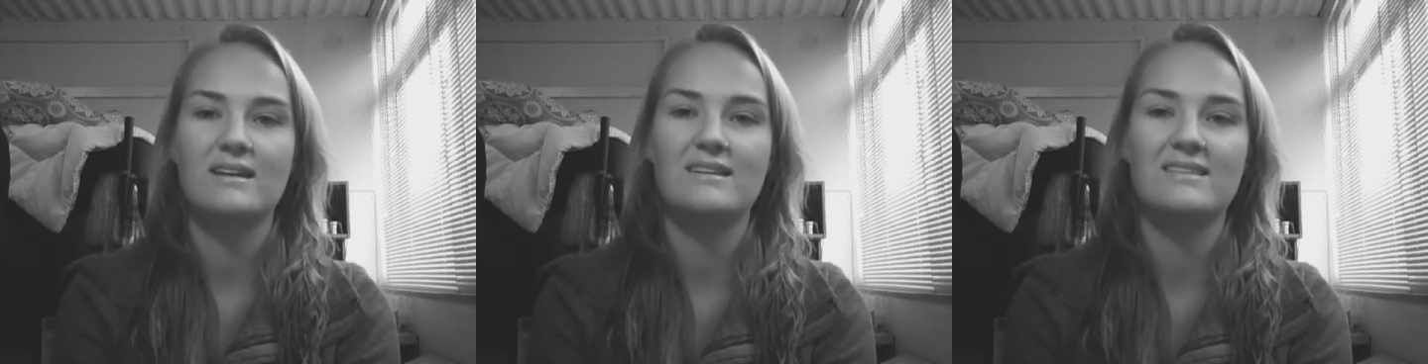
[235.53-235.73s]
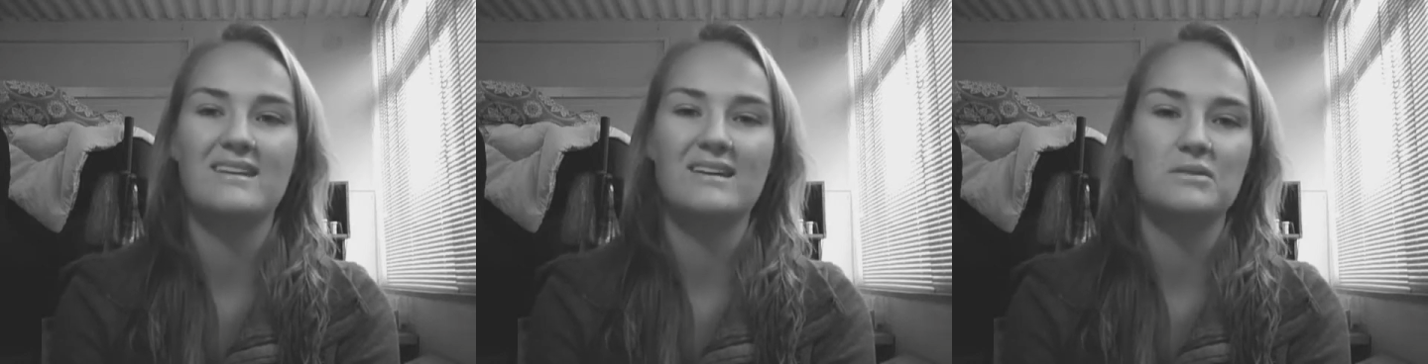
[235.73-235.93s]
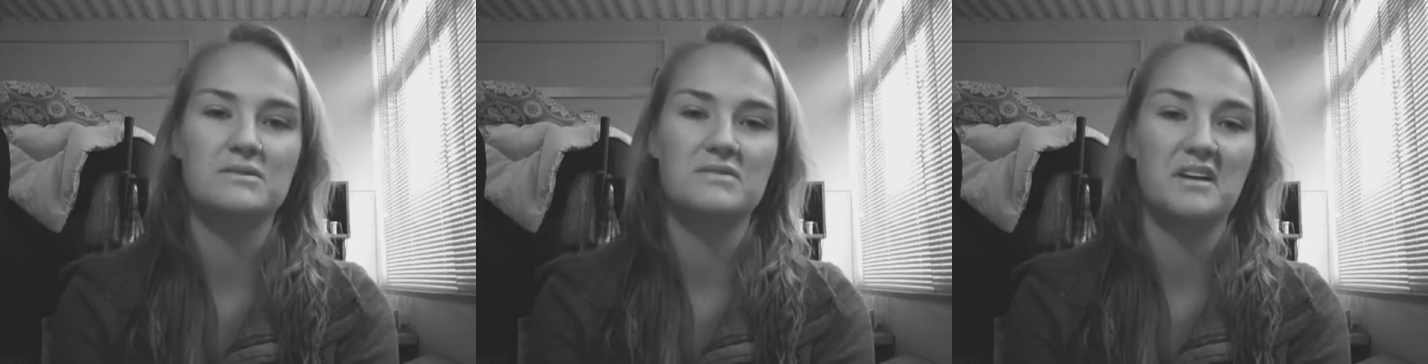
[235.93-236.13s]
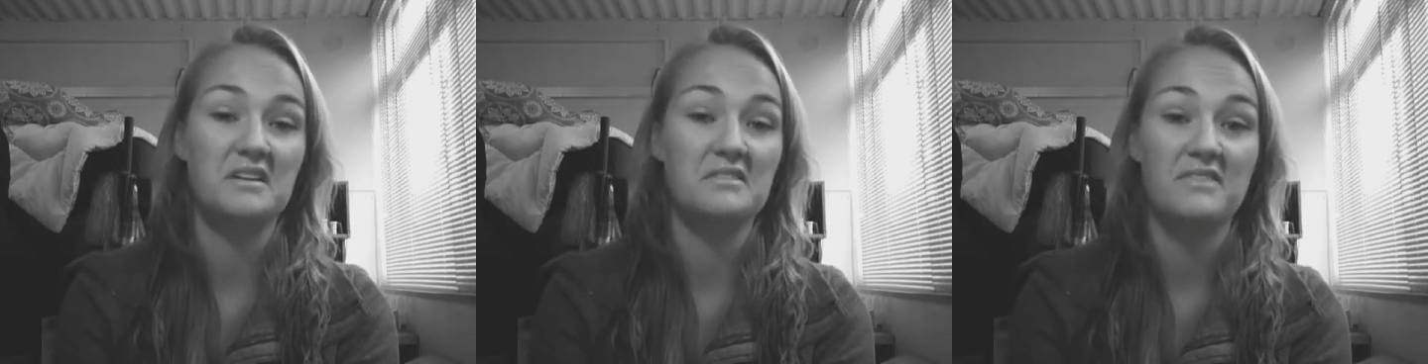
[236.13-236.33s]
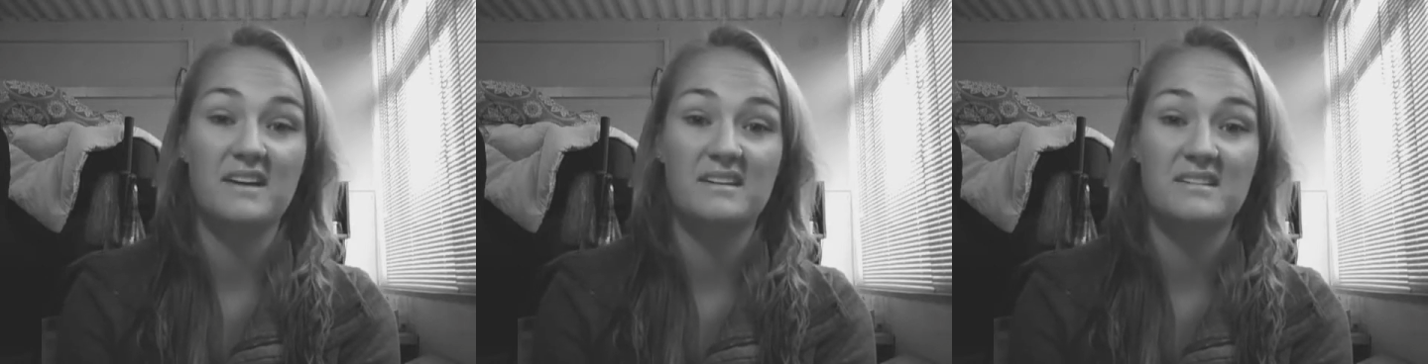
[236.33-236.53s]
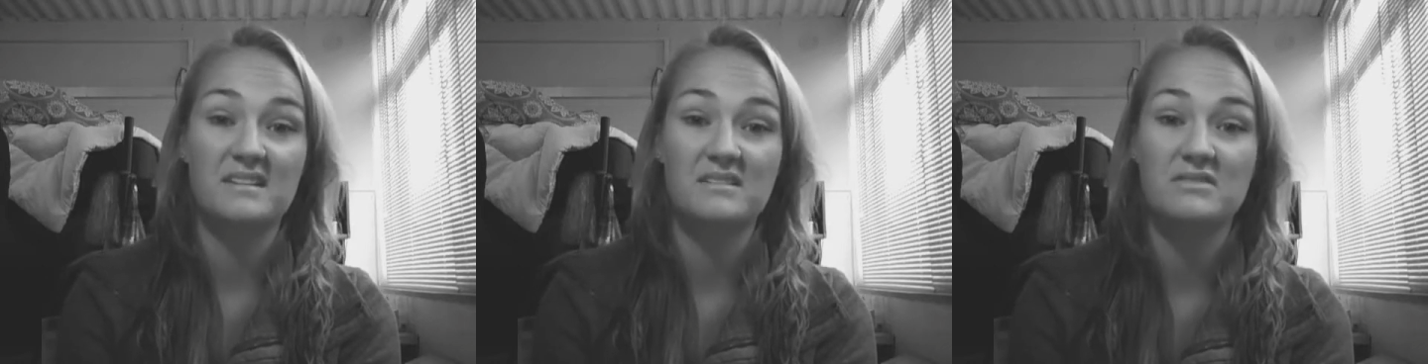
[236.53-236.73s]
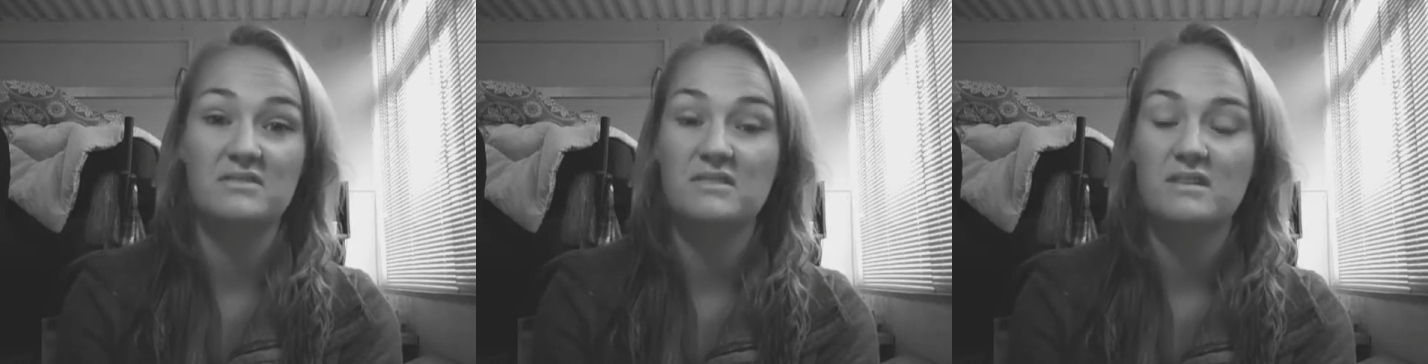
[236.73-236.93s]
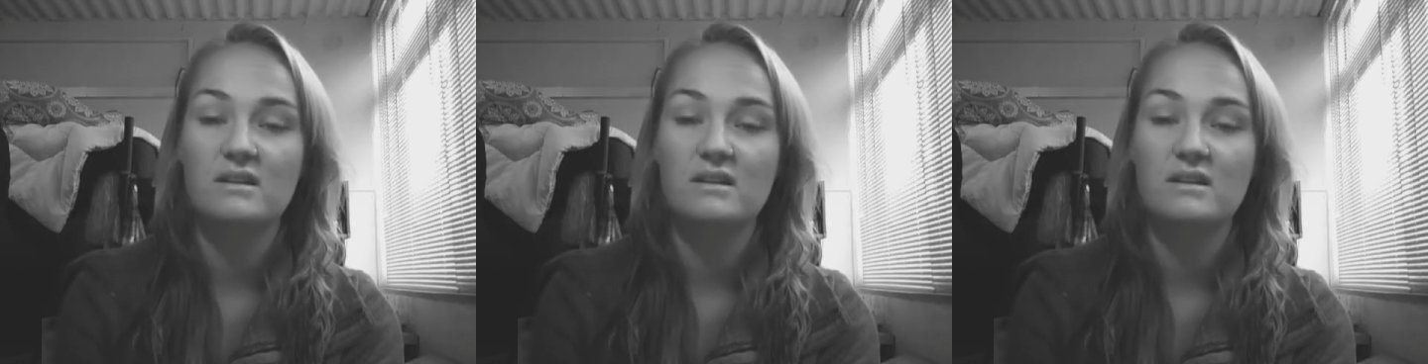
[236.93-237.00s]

I didn't think it was very effective.